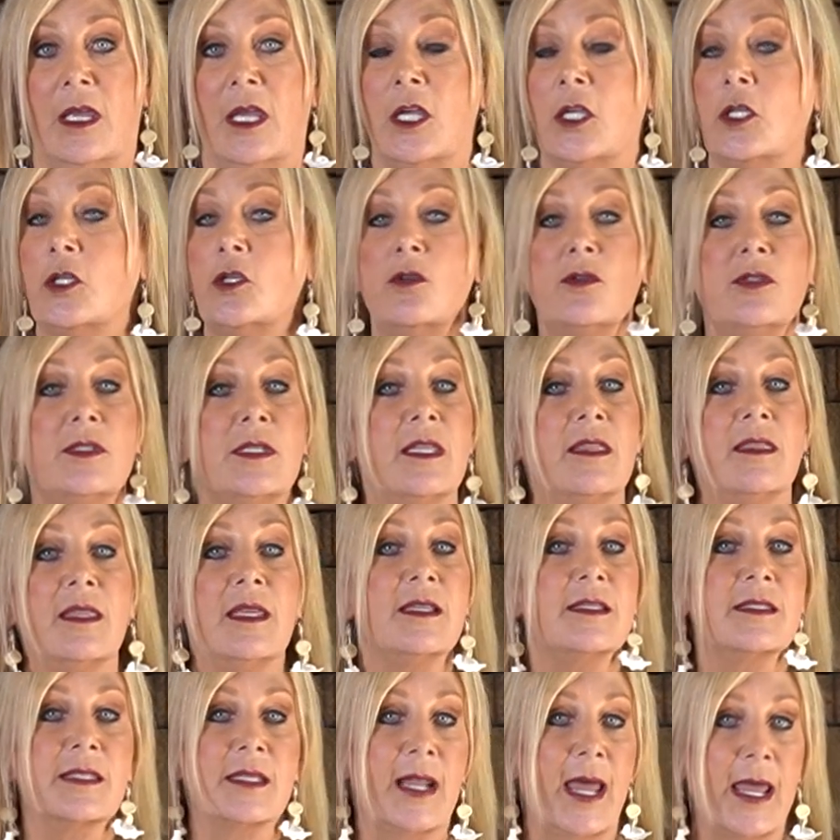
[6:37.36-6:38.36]
you see
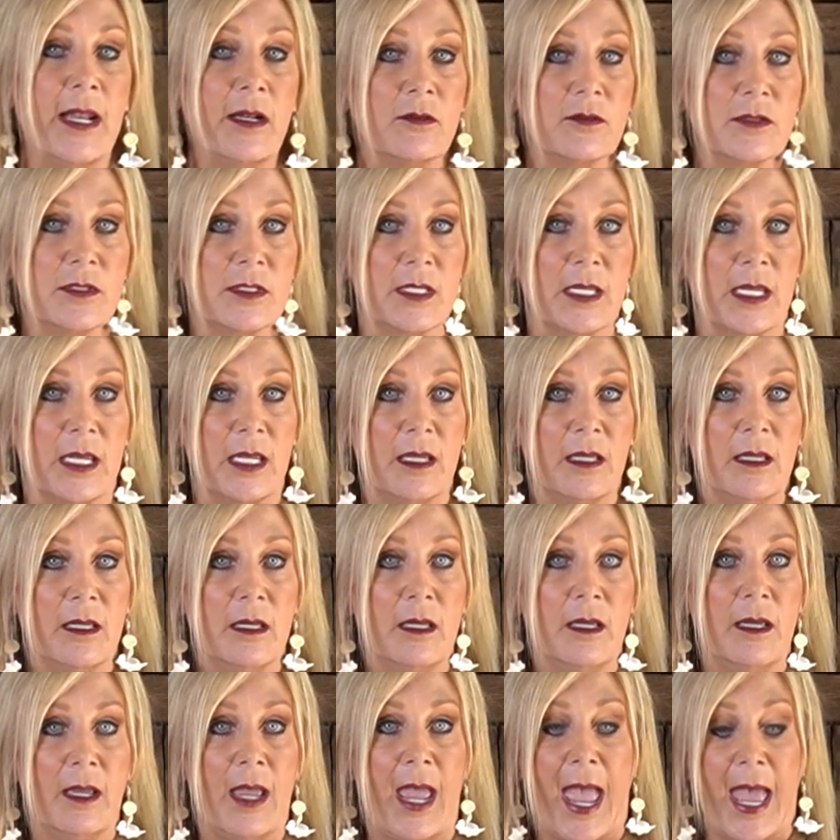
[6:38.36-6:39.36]
things that I don't see.
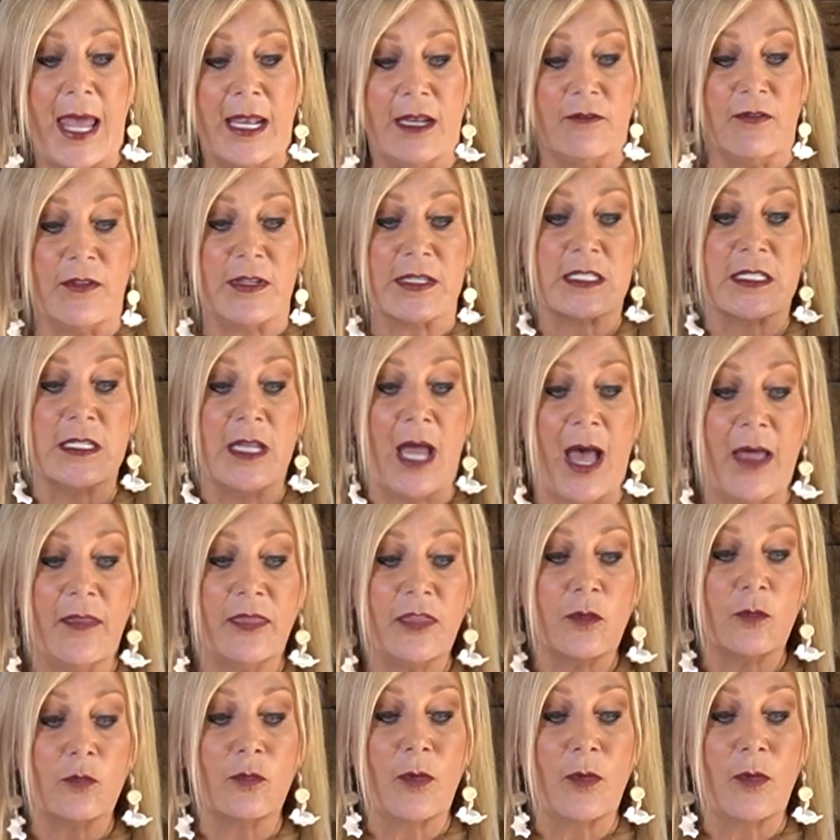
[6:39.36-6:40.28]
And if he's not the